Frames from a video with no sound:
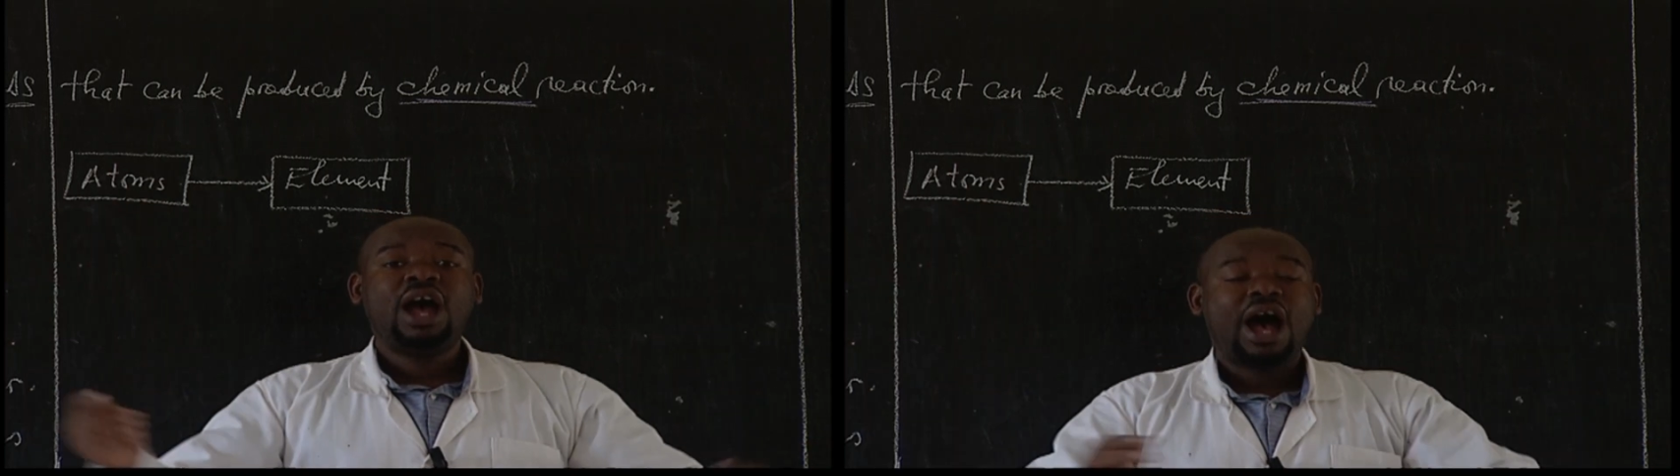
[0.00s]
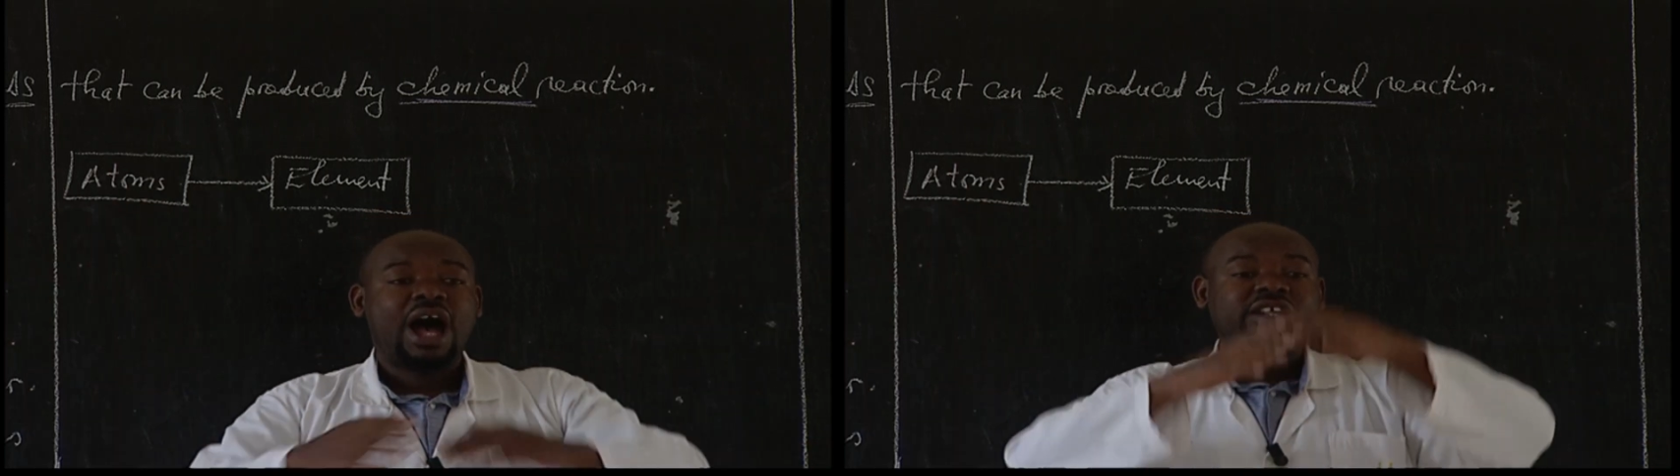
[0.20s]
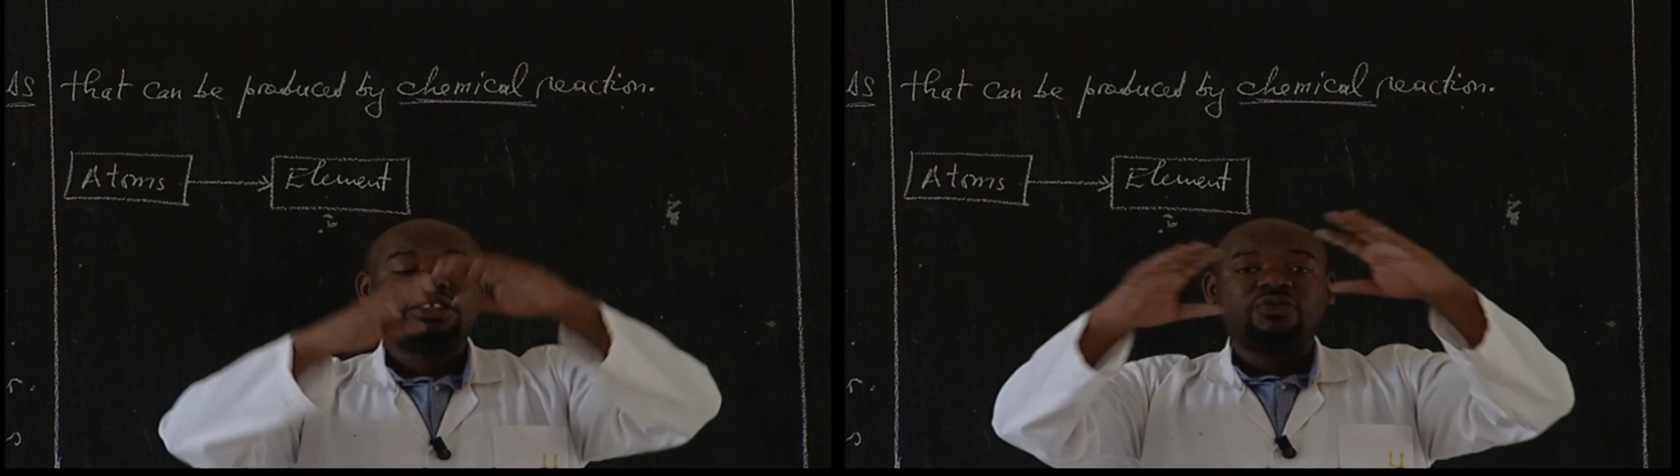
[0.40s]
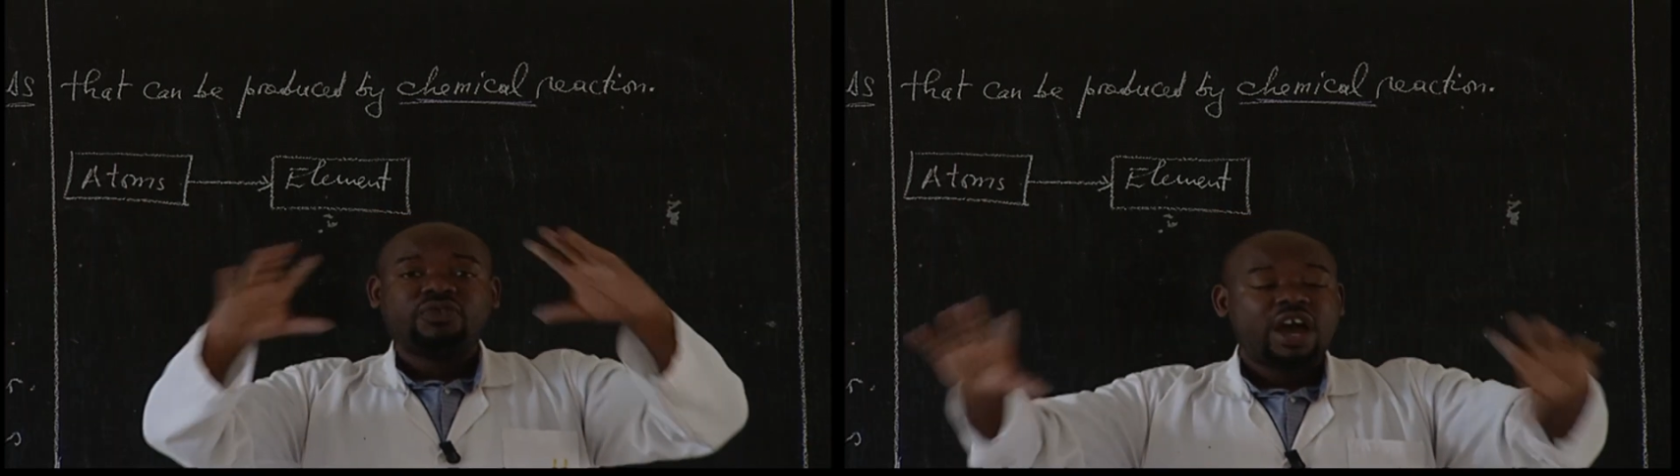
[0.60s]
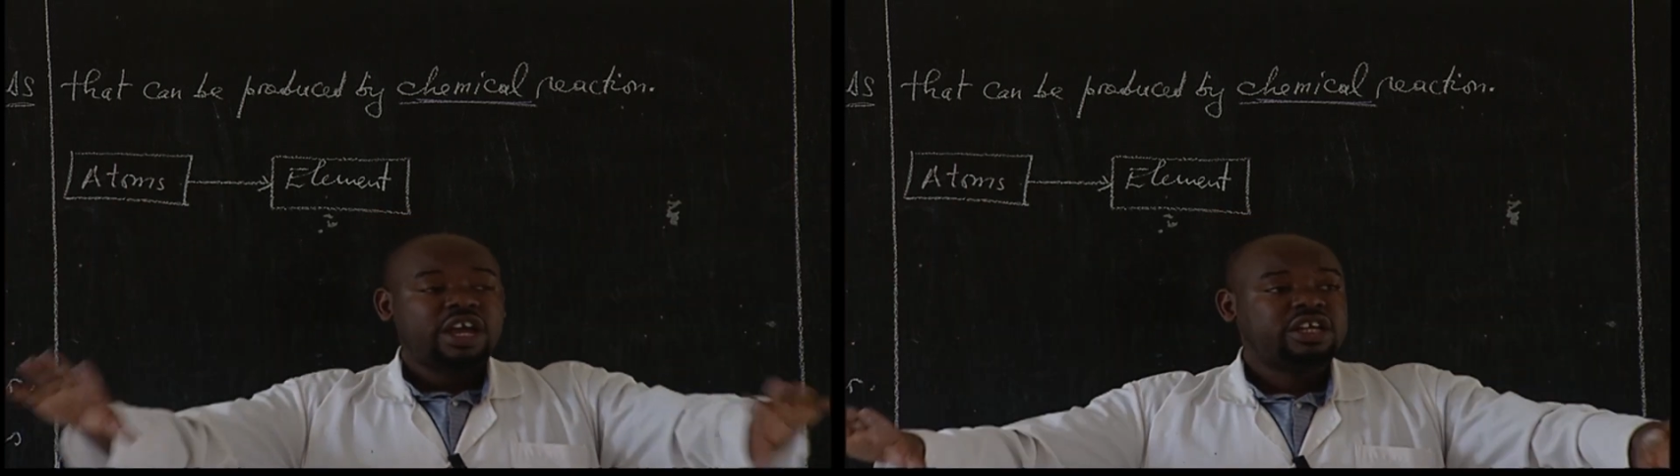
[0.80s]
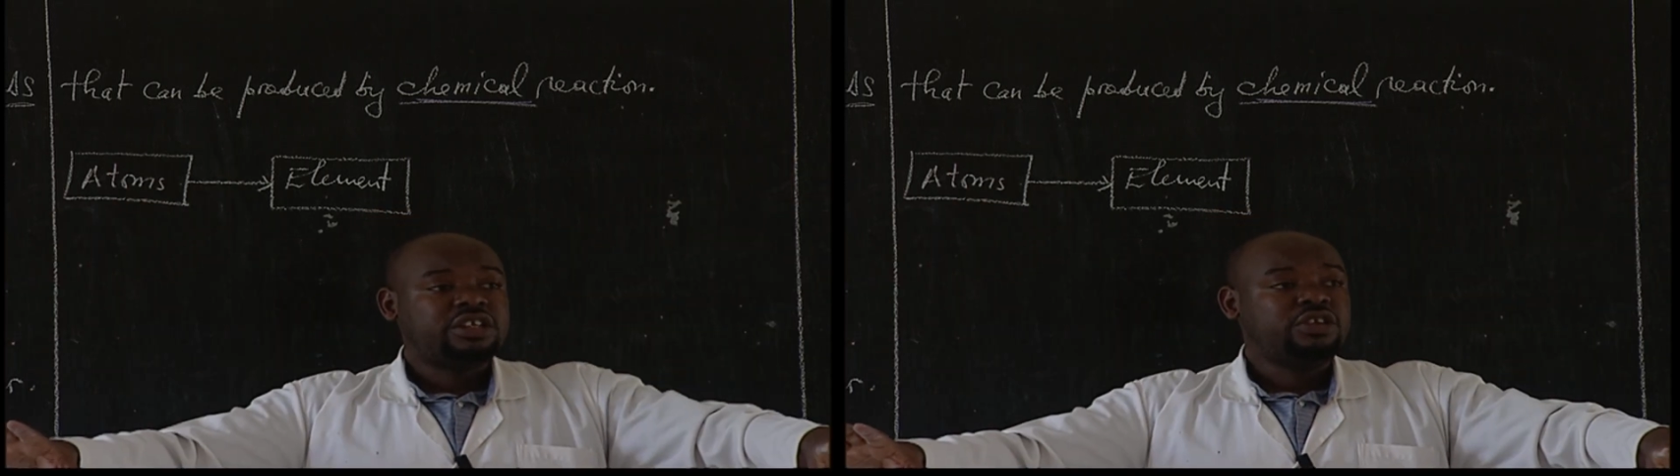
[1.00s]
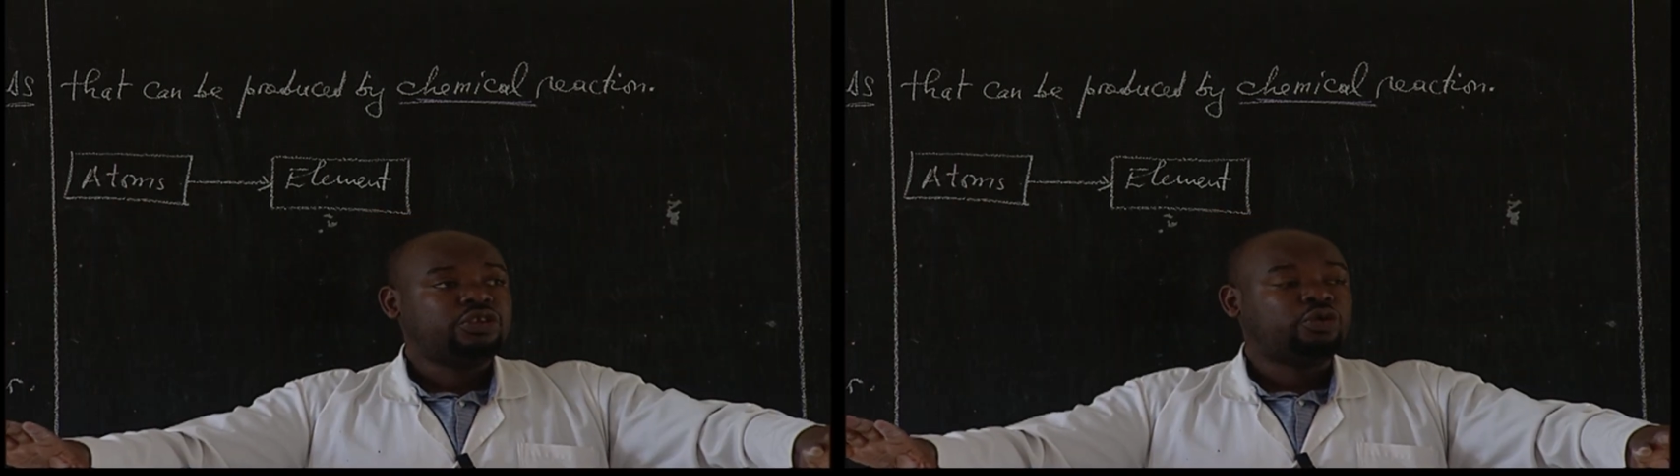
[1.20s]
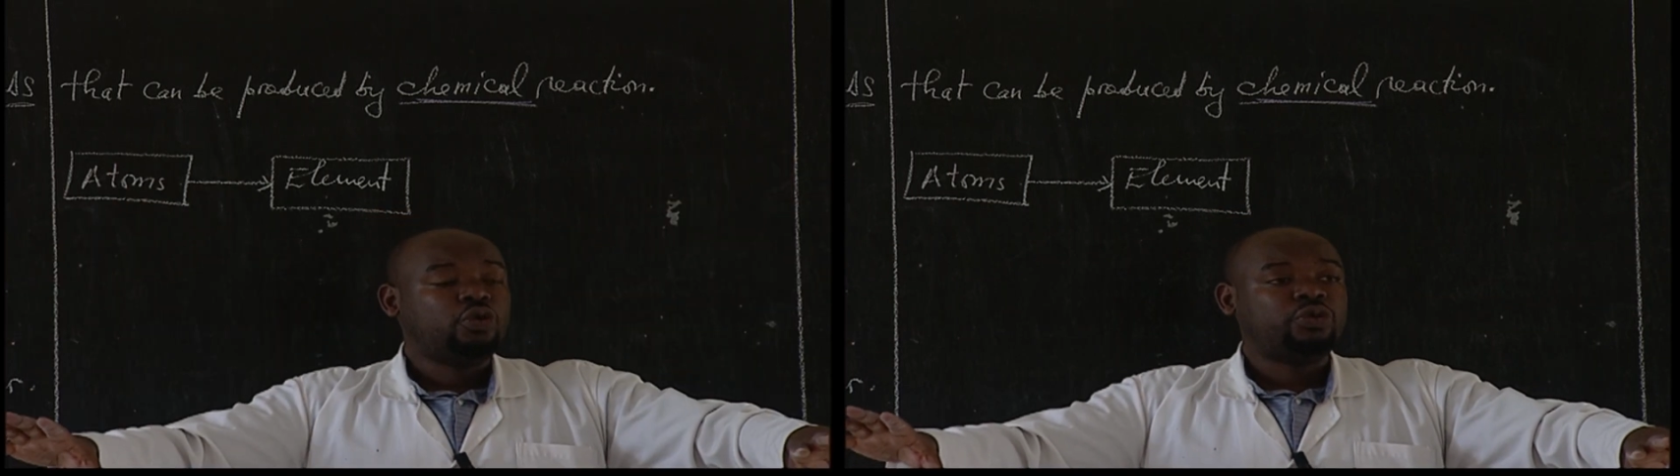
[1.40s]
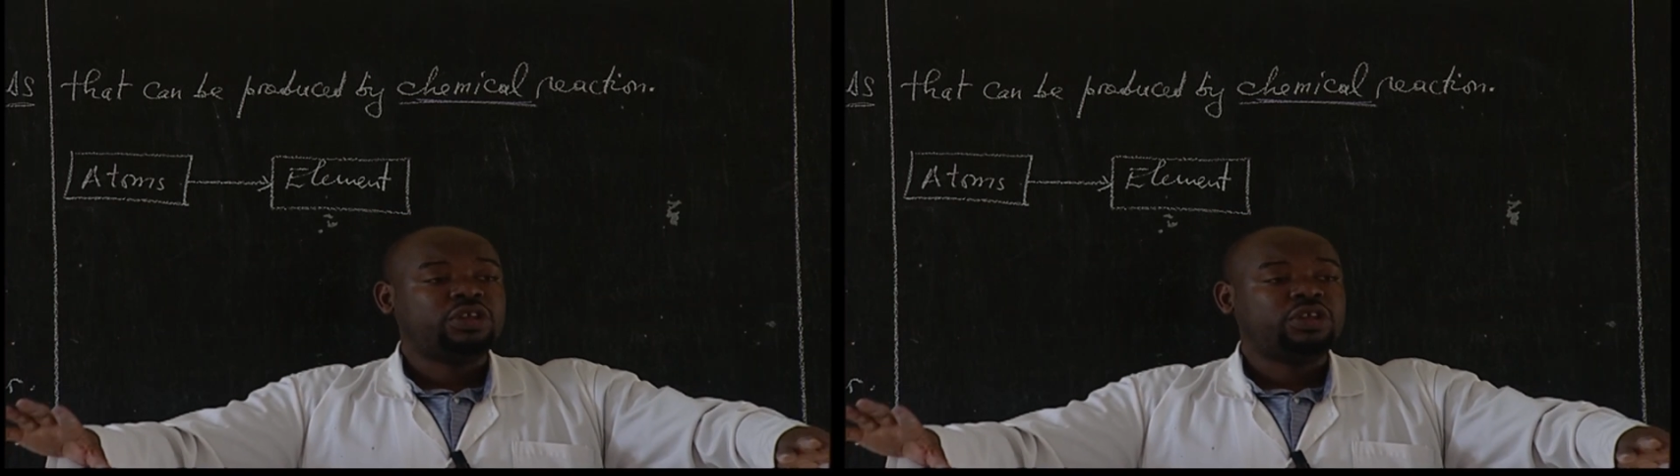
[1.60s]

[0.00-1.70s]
and divide it into